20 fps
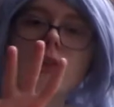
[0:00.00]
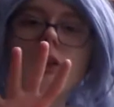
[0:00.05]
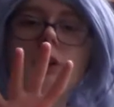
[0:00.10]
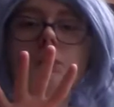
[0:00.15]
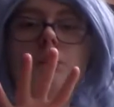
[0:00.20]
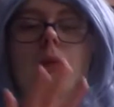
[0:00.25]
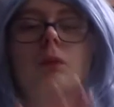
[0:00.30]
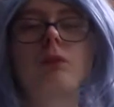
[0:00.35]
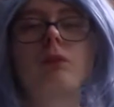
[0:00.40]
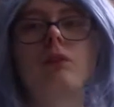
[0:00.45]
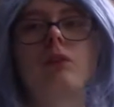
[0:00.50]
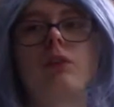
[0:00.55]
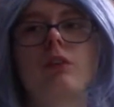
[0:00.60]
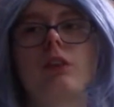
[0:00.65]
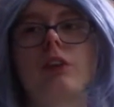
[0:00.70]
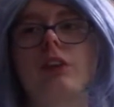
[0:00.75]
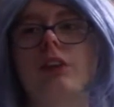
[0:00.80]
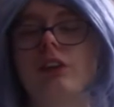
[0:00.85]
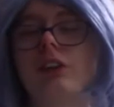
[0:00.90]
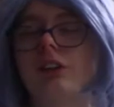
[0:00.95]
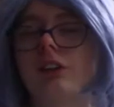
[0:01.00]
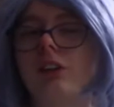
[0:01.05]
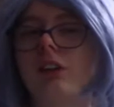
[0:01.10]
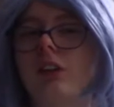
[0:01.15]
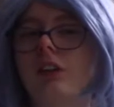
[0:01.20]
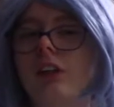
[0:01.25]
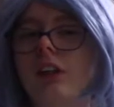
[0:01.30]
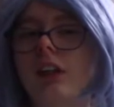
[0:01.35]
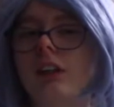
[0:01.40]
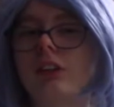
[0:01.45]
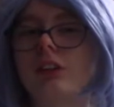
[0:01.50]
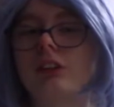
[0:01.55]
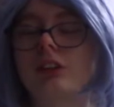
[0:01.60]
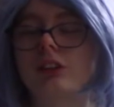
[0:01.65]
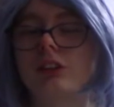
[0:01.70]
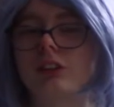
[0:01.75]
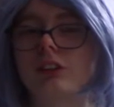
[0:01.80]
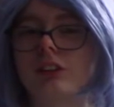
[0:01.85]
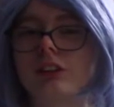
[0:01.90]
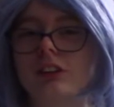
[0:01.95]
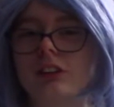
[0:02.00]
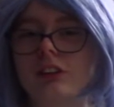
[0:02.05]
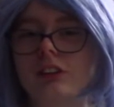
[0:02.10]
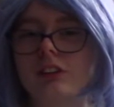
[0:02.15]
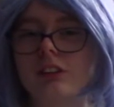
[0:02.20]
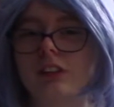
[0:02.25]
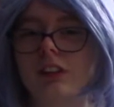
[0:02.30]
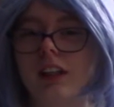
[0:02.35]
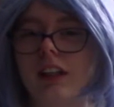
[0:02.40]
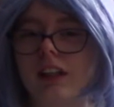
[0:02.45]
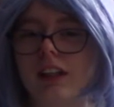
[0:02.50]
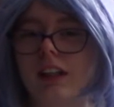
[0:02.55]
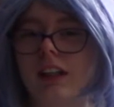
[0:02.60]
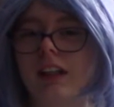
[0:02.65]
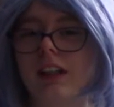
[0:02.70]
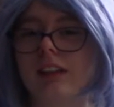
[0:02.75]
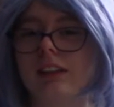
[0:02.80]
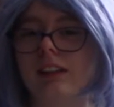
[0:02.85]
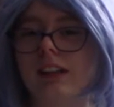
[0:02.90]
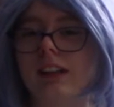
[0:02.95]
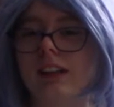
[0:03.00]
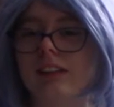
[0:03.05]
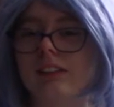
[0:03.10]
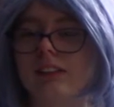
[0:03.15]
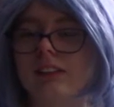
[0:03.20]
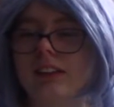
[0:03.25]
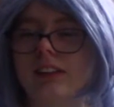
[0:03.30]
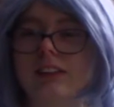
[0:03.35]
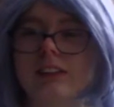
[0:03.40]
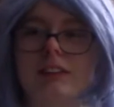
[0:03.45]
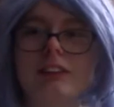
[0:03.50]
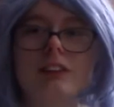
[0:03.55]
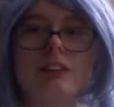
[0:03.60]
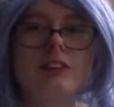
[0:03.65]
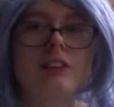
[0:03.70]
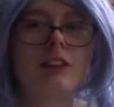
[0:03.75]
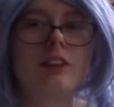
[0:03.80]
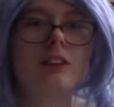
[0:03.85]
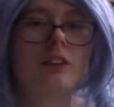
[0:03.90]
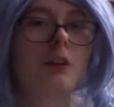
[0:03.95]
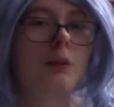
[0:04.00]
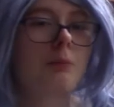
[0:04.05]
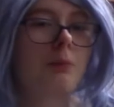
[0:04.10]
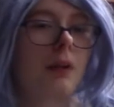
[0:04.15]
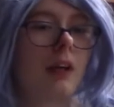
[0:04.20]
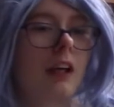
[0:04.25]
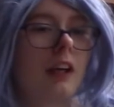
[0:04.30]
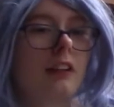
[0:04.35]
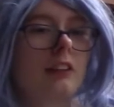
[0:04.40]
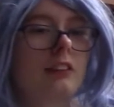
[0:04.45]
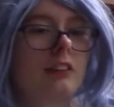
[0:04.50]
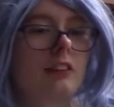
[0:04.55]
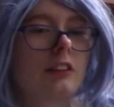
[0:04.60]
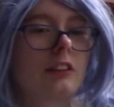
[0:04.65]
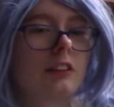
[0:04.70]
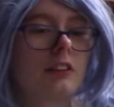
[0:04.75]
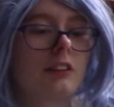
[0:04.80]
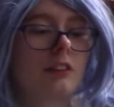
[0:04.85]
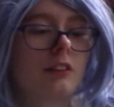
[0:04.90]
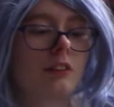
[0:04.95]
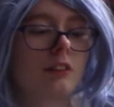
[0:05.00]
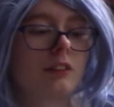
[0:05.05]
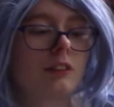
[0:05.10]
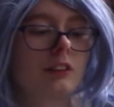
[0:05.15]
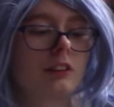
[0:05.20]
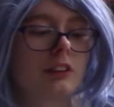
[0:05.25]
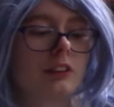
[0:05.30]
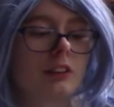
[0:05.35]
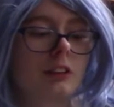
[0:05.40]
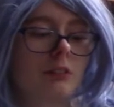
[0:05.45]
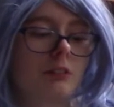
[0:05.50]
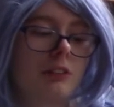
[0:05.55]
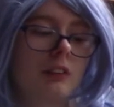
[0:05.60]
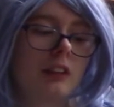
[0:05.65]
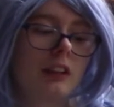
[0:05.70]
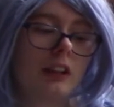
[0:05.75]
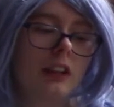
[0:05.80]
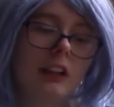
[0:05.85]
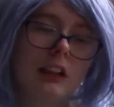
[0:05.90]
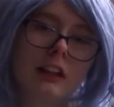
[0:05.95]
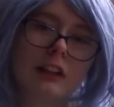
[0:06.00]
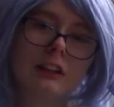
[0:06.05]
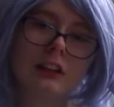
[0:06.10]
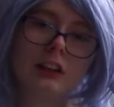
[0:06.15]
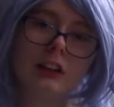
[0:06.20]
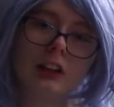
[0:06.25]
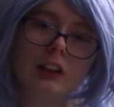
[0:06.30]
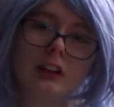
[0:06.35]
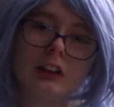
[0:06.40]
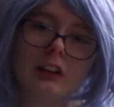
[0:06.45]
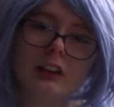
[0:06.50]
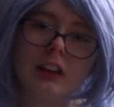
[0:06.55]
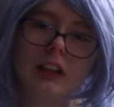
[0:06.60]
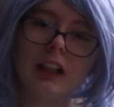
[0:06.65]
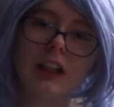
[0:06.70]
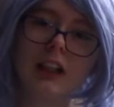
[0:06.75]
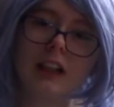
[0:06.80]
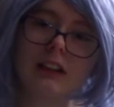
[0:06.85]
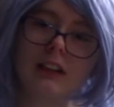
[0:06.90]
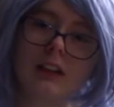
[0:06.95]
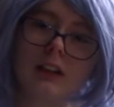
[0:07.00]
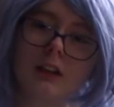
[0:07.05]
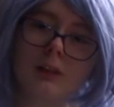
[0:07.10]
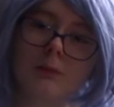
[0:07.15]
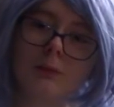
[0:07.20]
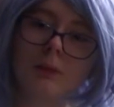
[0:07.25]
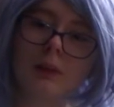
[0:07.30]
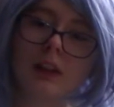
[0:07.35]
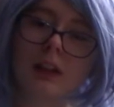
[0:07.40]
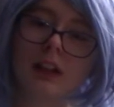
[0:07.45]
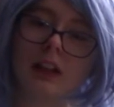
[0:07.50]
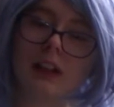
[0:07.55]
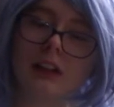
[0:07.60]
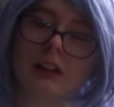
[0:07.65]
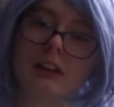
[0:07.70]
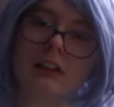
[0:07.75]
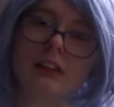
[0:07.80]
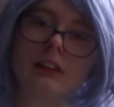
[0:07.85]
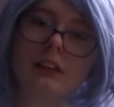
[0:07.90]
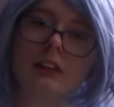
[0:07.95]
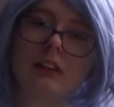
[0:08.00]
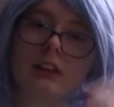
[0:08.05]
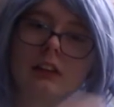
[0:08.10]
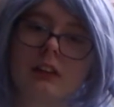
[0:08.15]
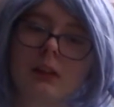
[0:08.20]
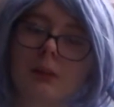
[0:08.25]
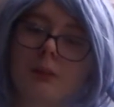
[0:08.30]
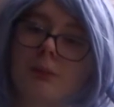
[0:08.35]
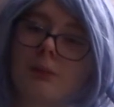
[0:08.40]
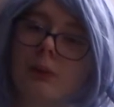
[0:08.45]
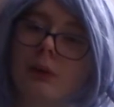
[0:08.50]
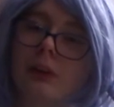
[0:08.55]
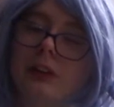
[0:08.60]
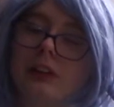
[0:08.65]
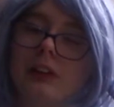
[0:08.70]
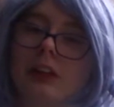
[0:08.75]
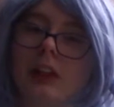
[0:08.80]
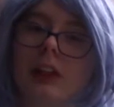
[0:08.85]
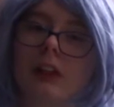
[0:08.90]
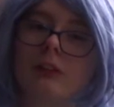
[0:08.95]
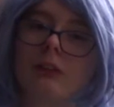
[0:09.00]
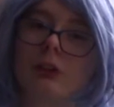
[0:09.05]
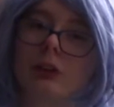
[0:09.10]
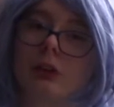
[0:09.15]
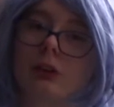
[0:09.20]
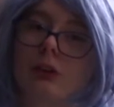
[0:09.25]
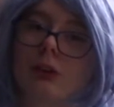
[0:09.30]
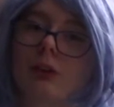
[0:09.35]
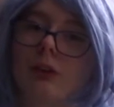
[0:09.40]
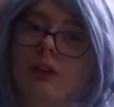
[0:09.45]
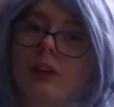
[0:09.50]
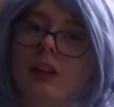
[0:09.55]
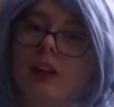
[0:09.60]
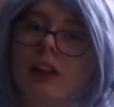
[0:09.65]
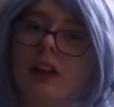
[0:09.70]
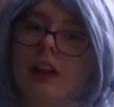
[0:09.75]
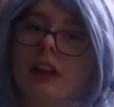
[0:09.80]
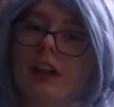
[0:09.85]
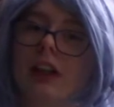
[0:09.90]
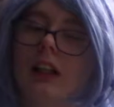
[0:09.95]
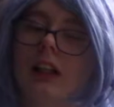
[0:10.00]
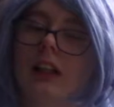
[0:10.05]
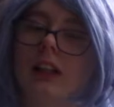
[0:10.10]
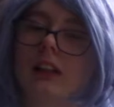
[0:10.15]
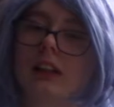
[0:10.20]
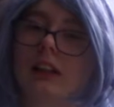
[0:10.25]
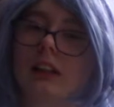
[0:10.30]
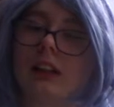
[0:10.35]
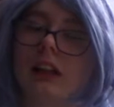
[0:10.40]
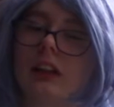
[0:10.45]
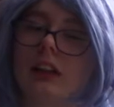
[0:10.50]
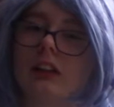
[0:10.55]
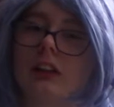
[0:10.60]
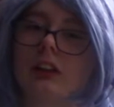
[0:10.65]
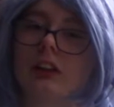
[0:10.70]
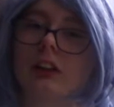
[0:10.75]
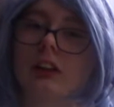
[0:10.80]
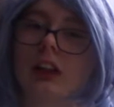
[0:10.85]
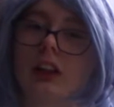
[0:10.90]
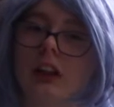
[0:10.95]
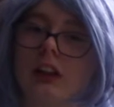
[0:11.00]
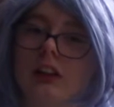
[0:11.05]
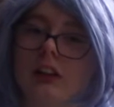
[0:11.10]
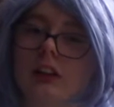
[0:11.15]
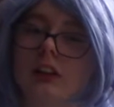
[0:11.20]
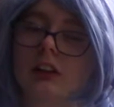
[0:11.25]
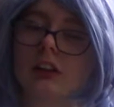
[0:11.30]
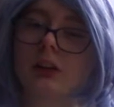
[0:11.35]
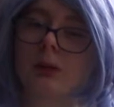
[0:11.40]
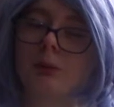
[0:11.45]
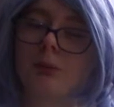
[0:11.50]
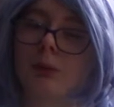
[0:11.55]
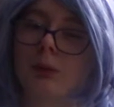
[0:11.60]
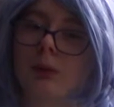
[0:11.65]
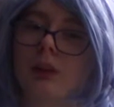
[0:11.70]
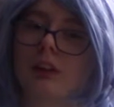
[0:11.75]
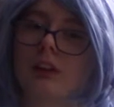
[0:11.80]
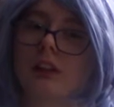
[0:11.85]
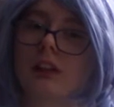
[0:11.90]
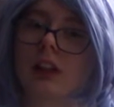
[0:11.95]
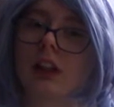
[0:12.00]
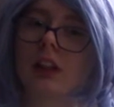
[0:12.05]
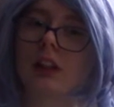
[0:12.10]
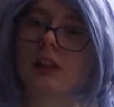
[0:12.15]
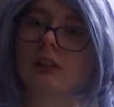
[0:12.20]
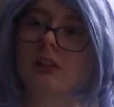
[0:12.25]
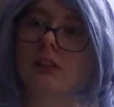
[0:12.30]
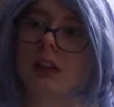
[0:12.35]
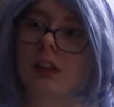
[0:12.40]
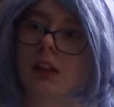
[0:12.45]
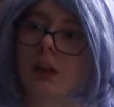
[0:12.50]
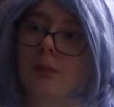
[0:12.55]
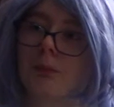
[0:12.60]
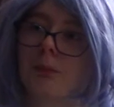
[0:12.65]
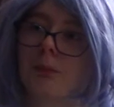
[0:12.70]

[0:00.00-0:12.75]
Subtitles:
number 4, you know how the story is going to end, unless you are a pantser or someone that likes changing the ending, because at some point in time the story does change at some point in time. Like